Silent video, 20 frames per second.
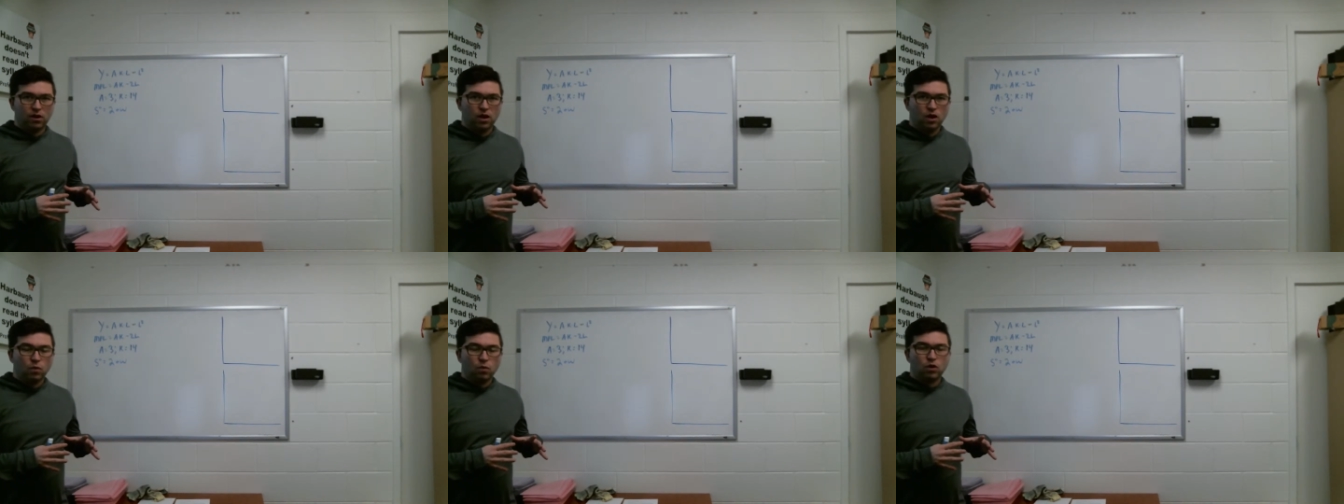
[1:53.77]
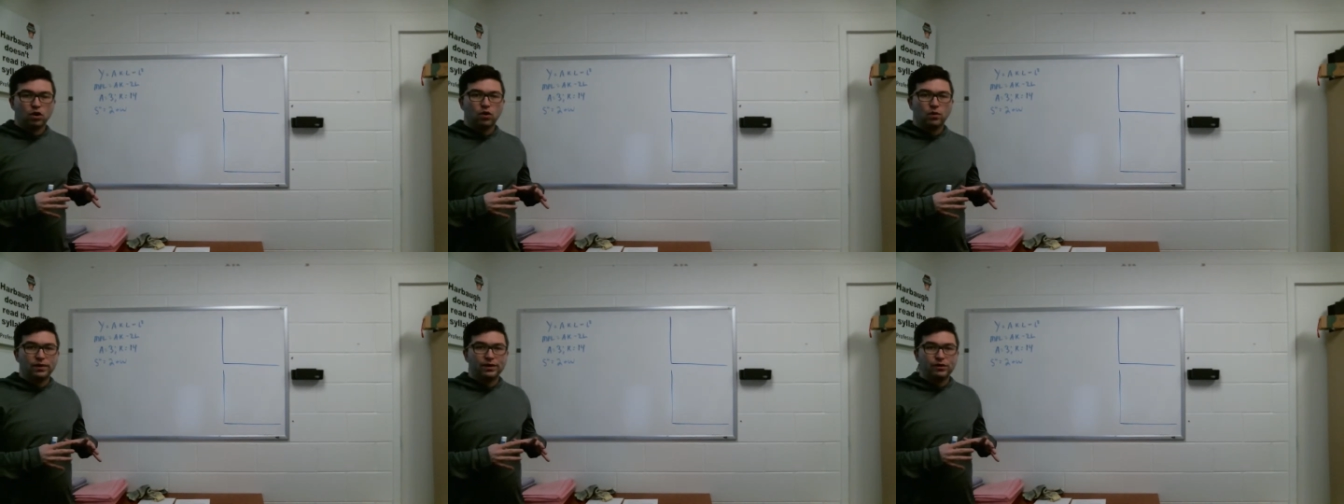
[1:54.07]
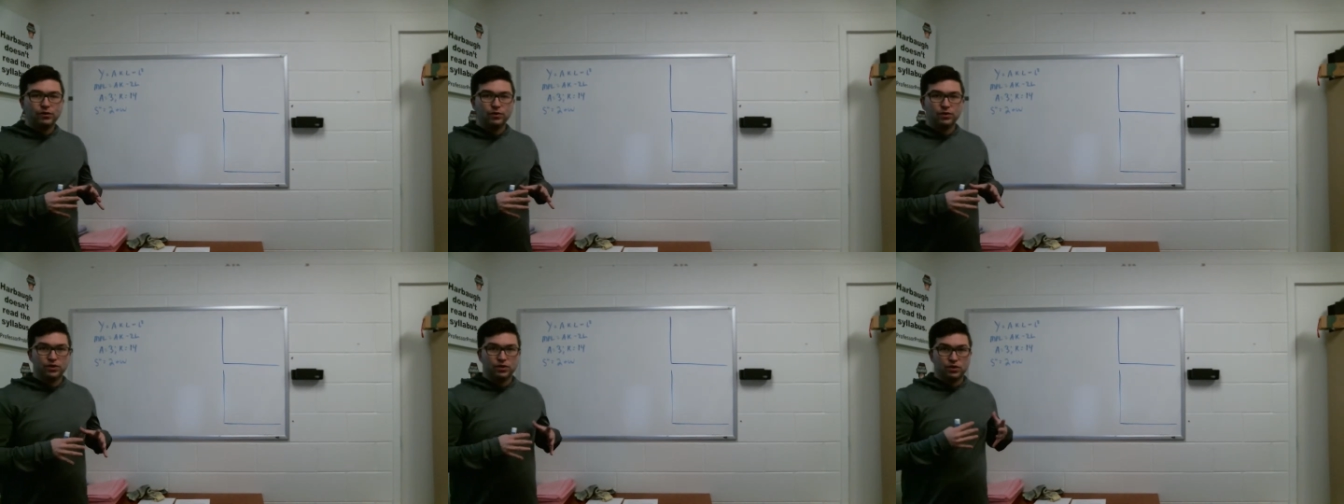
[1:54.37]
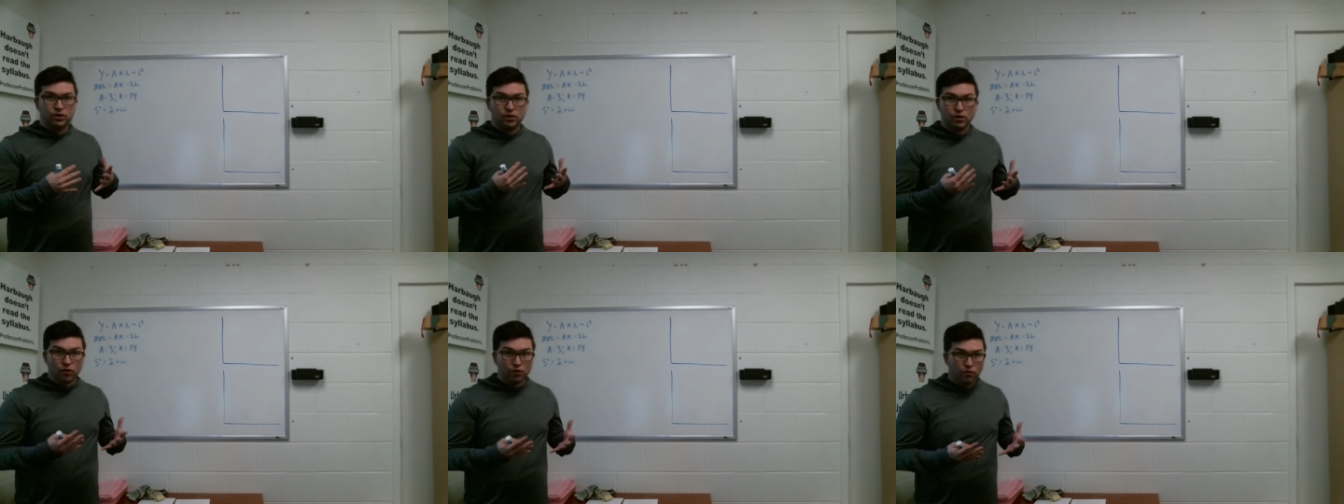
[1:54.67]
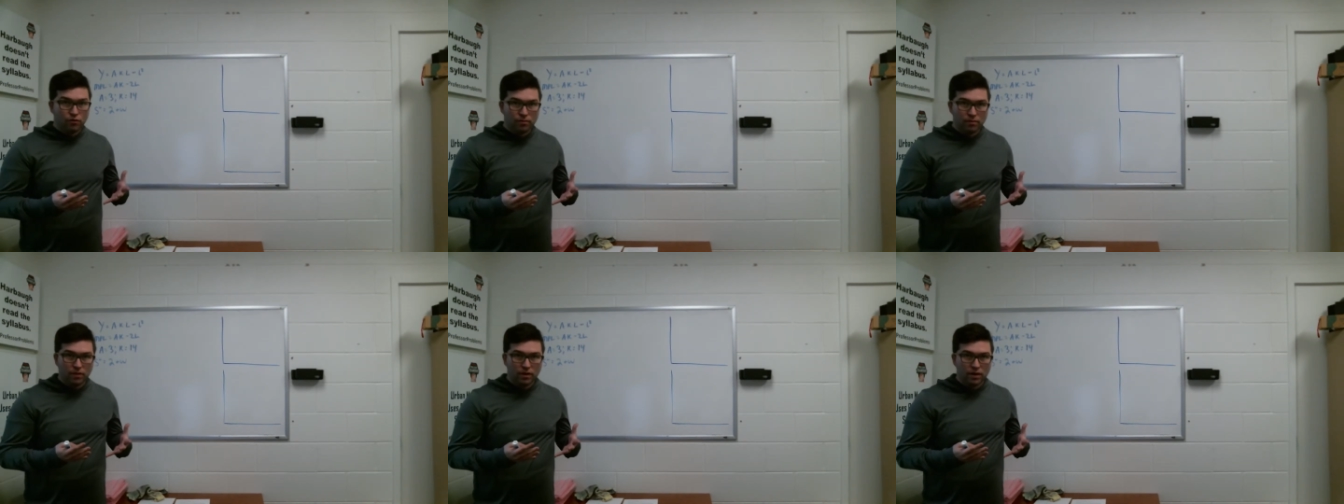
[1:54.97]
we're going to
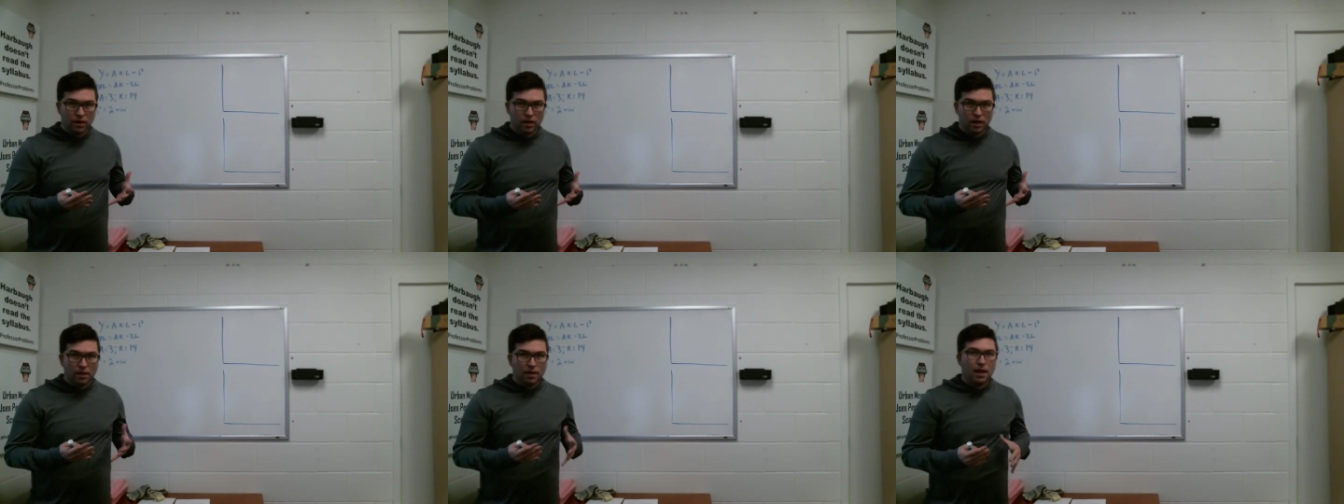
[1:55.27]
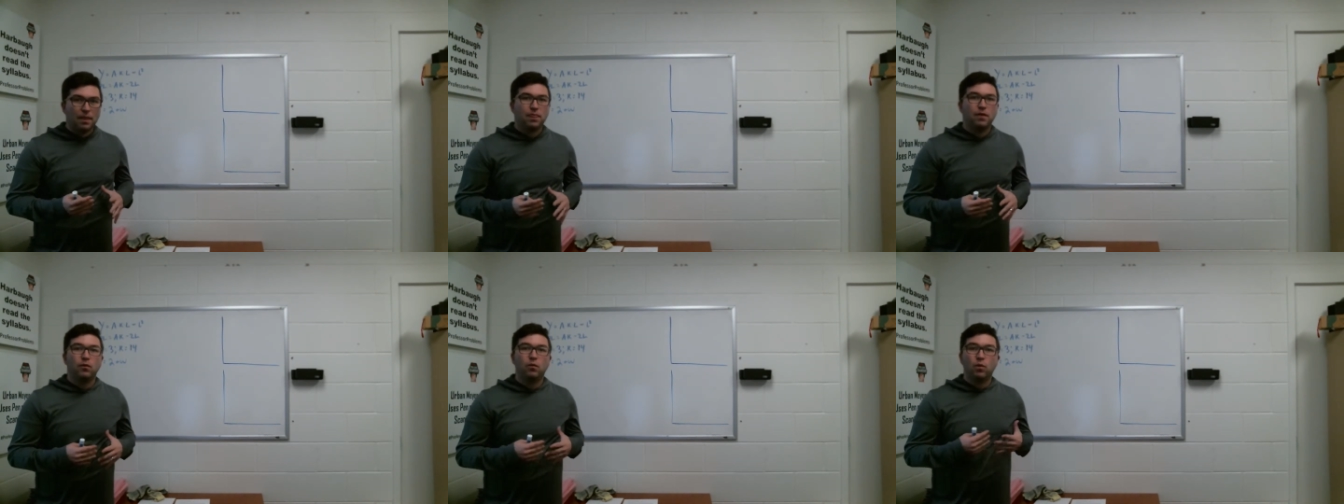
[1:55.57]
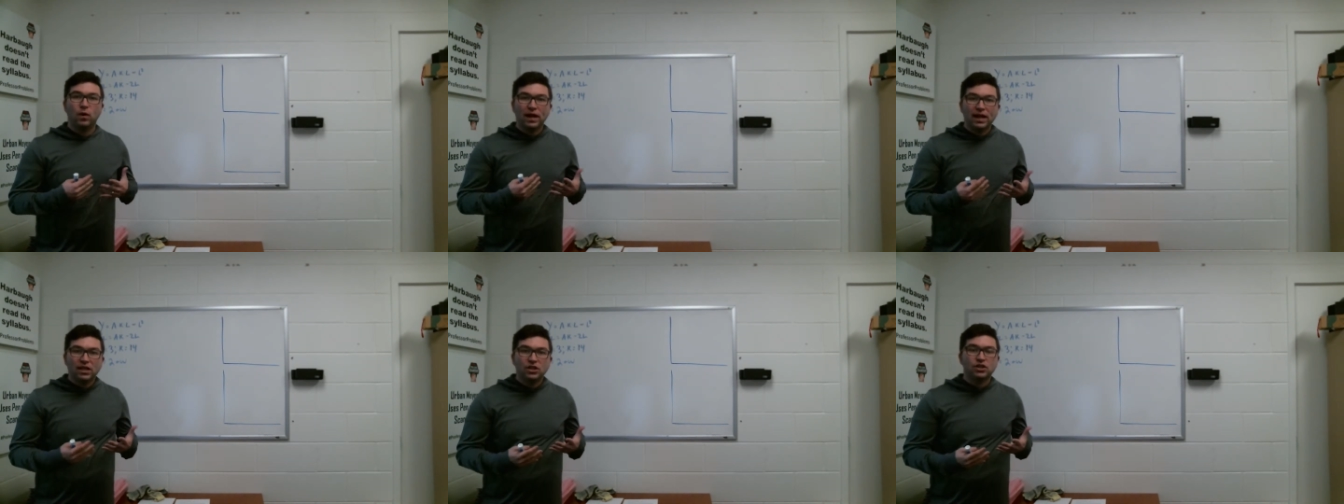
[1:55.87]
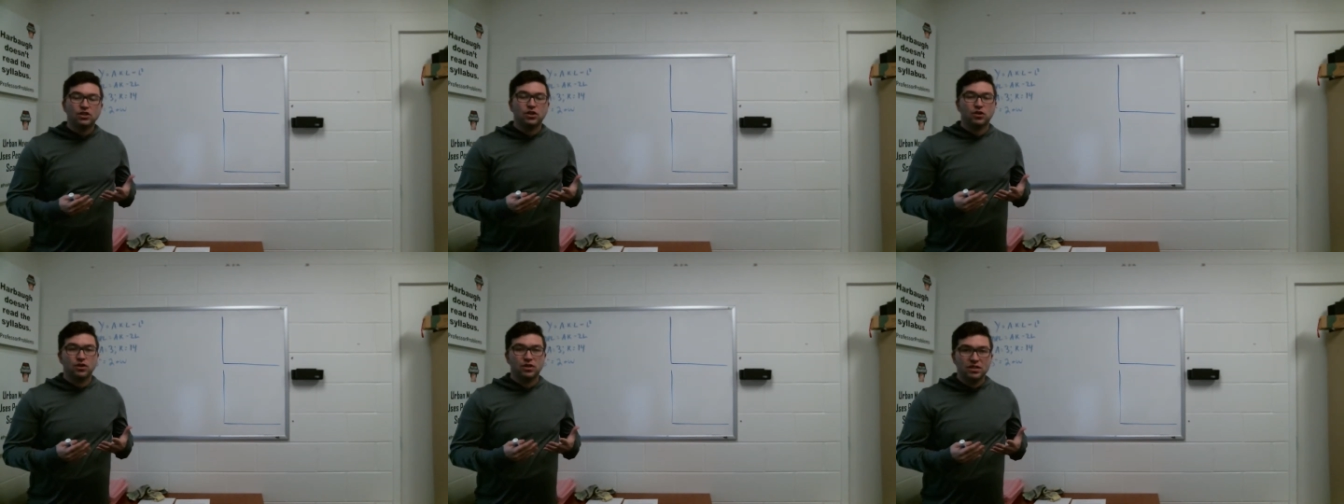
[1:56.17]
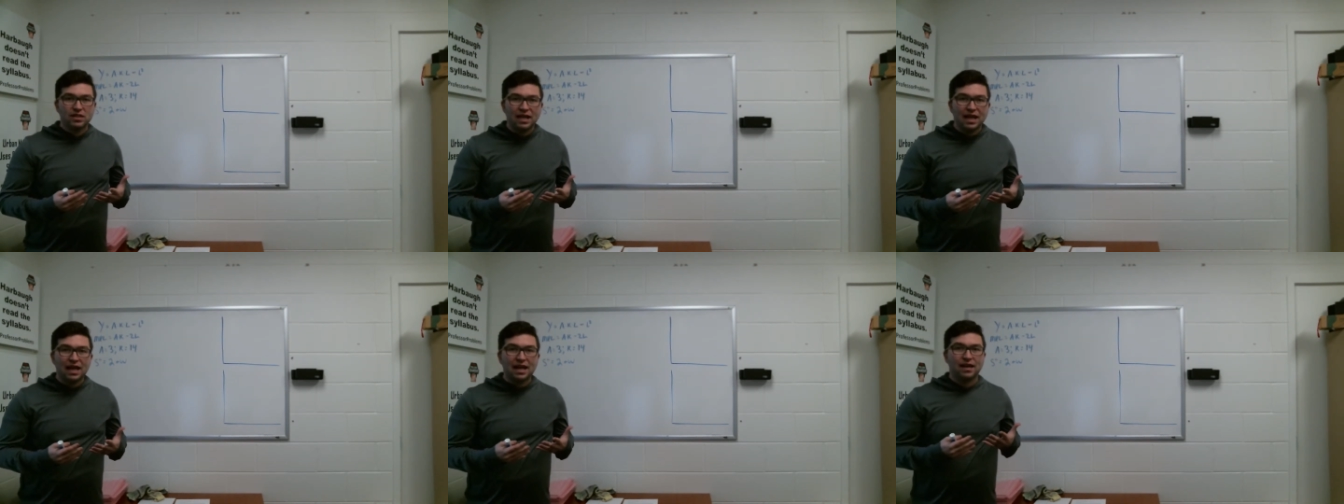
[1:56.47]
assume that the wages are
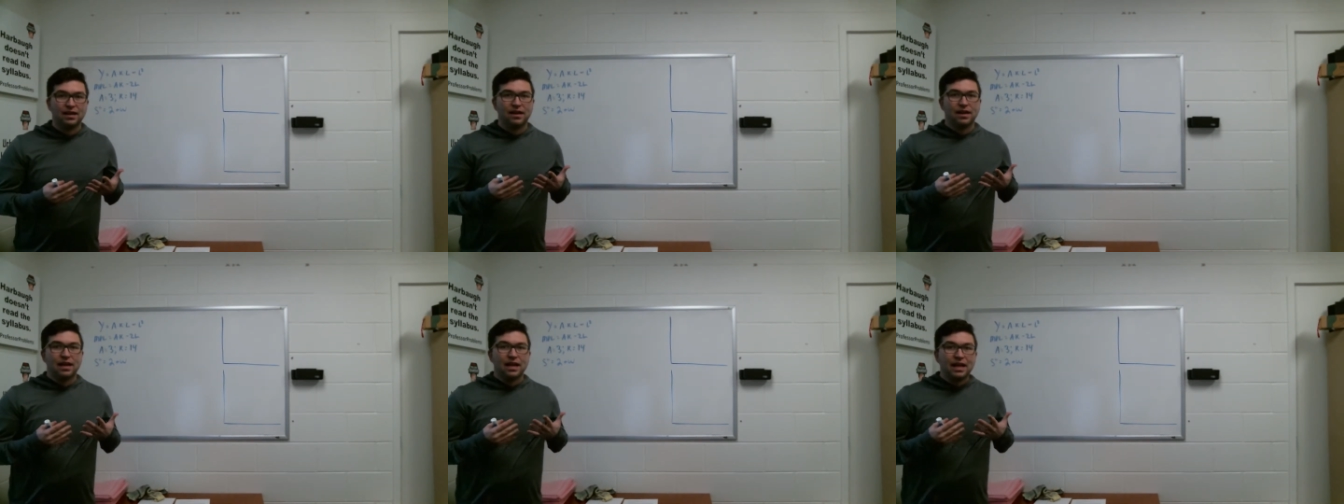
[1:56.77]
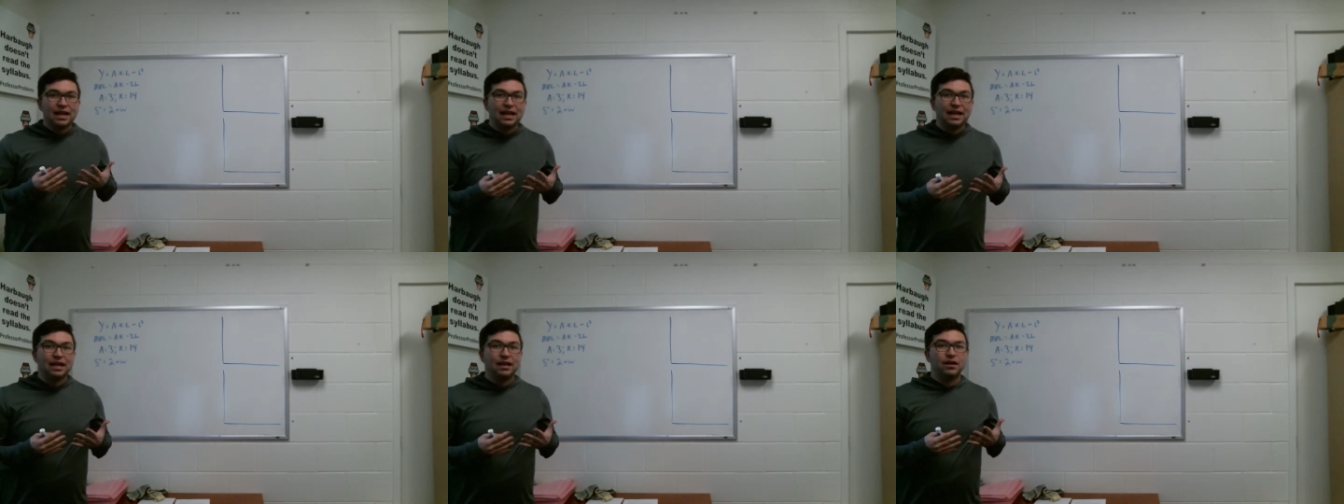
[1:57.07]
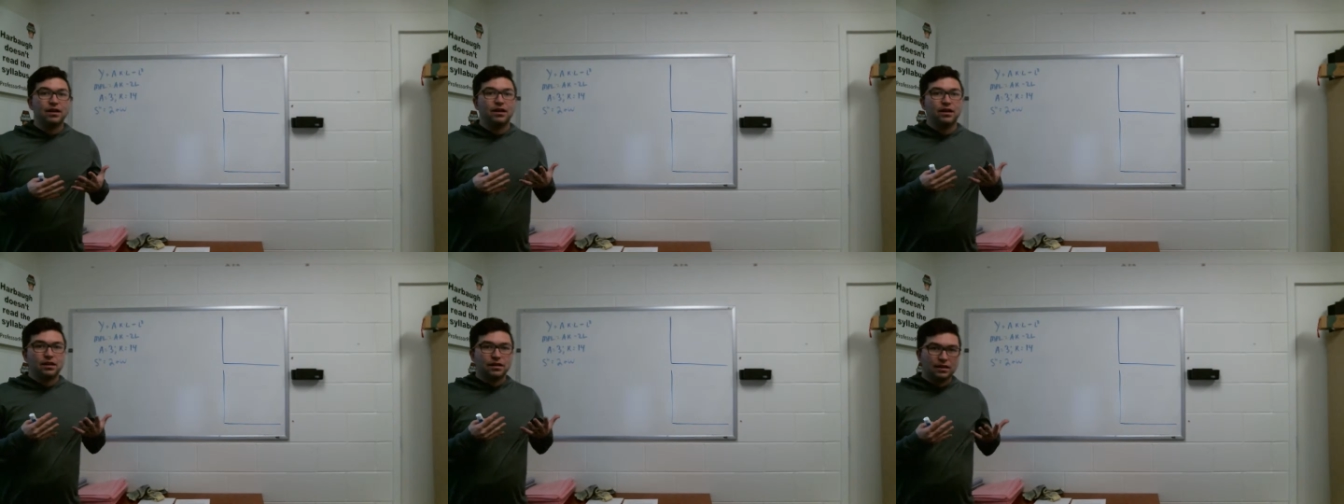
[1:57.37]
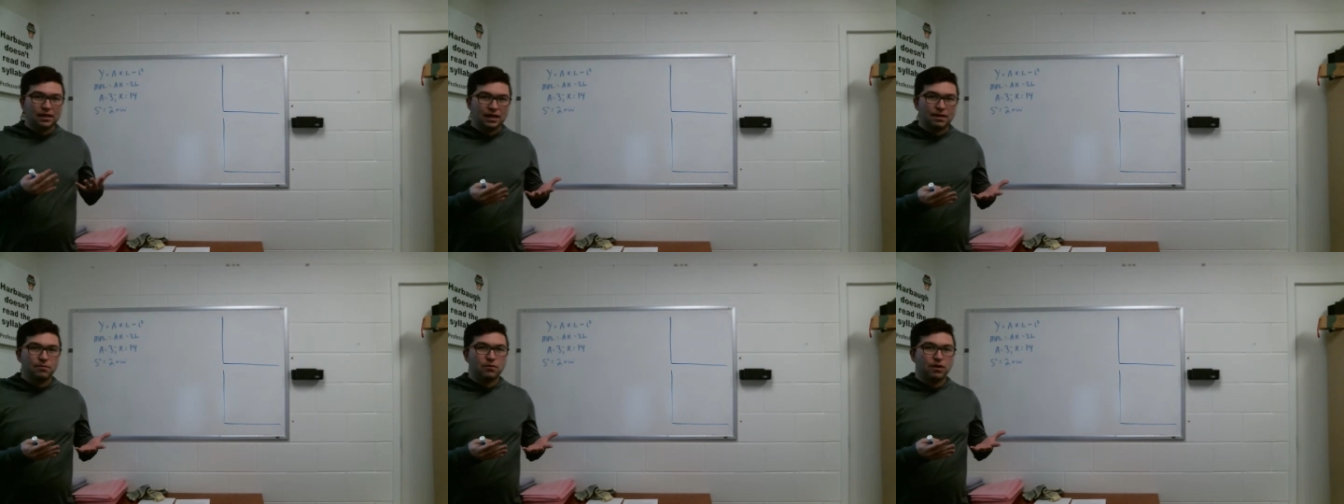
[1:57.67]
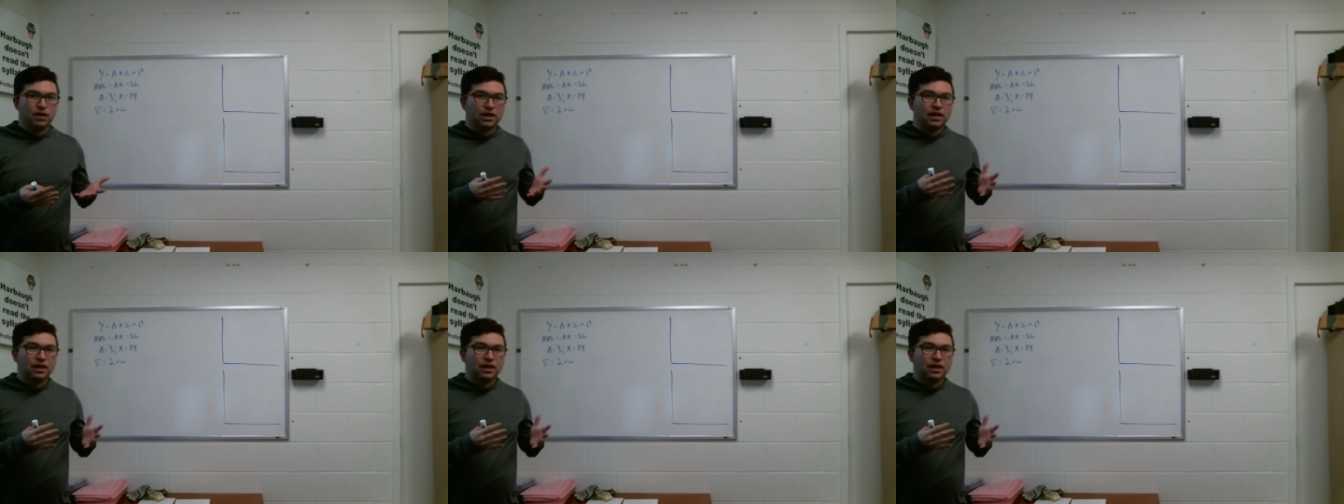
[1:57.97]
set in a labor